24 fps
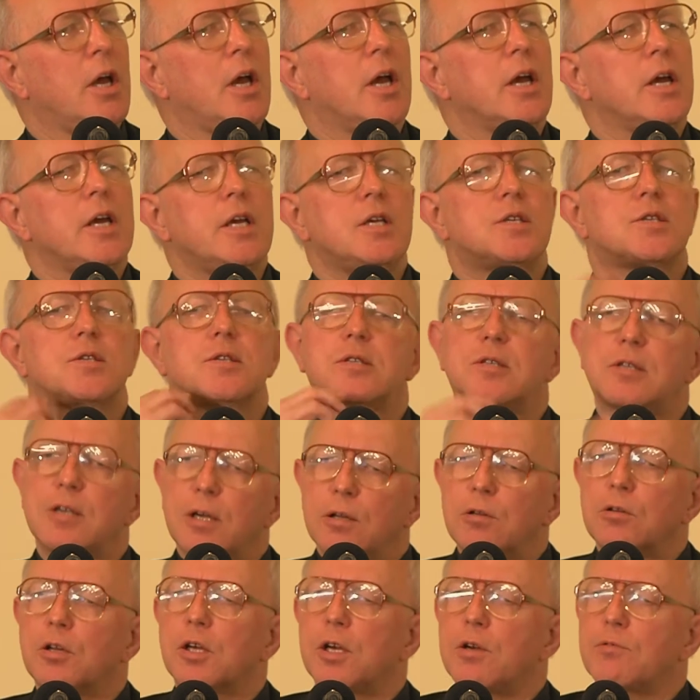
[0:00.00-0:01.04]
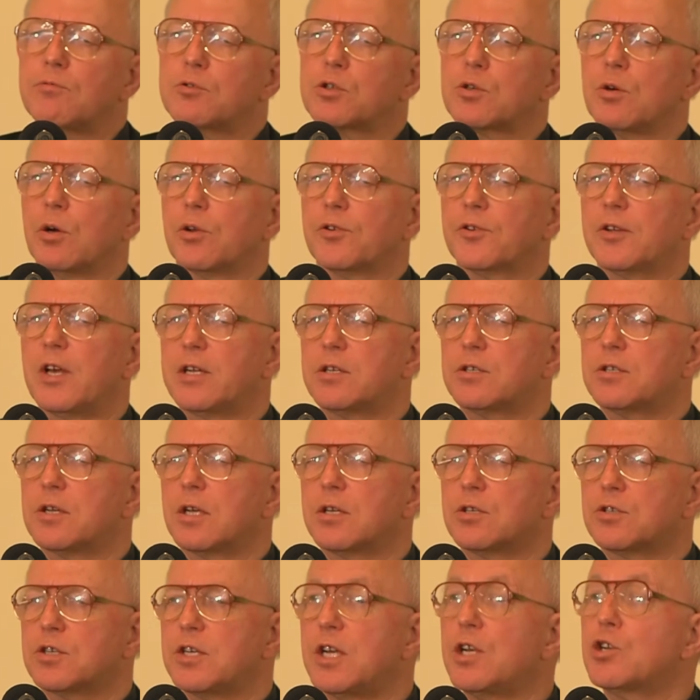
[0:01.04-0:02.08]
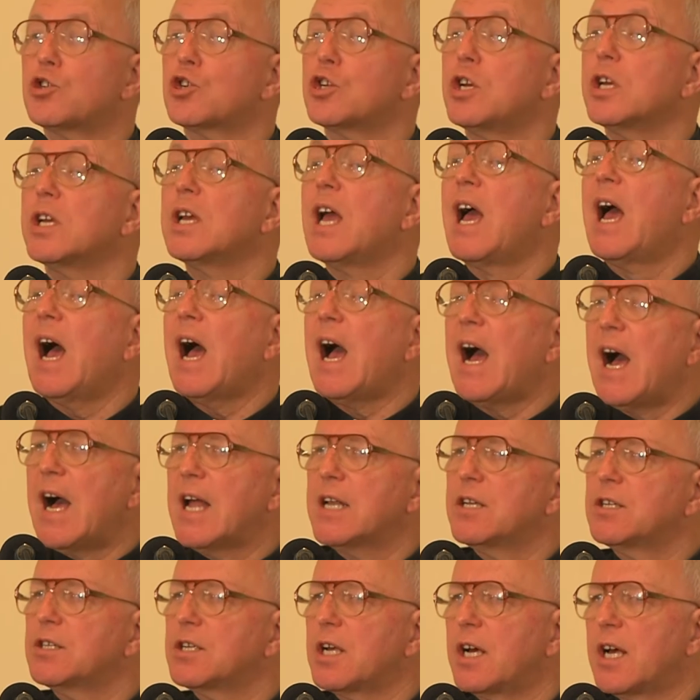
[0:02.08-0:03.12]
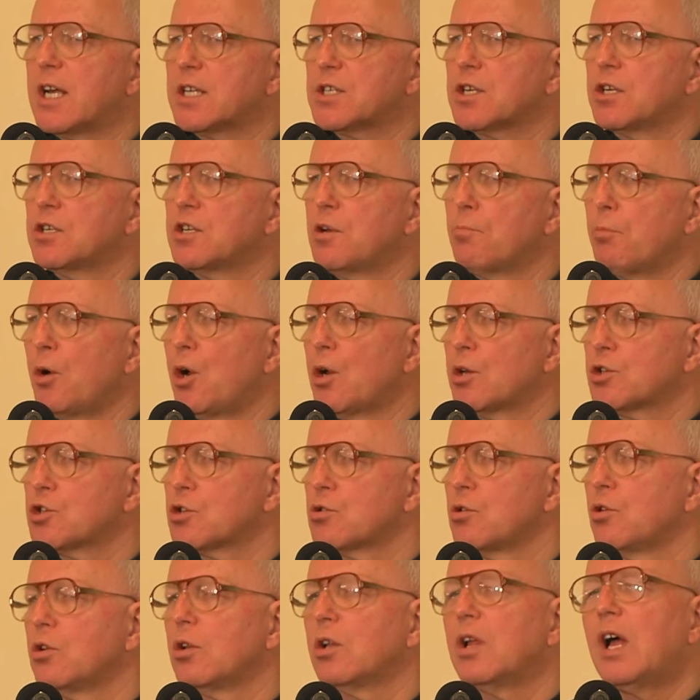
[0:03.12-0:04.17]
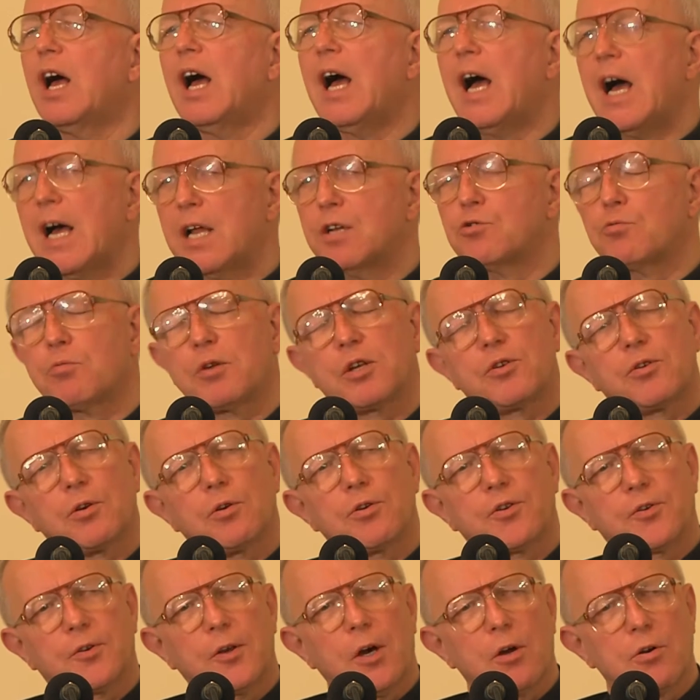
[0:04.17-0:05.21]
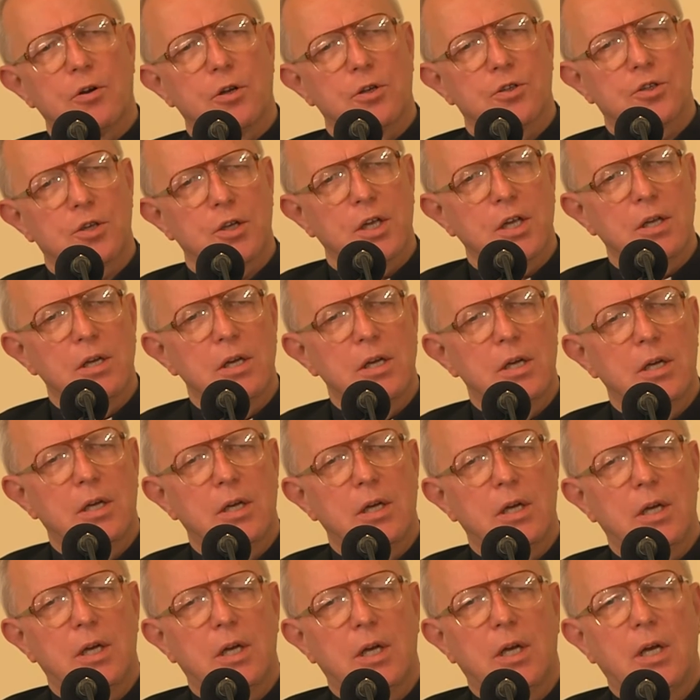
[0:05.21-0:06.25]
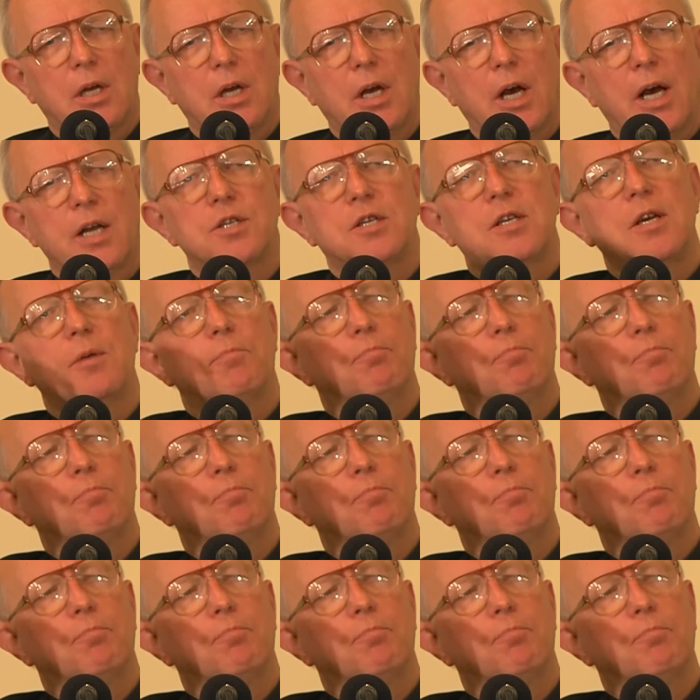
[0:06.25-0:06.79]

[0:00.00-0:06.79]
he still gives authentic teaching and as an apostle and with authority. And he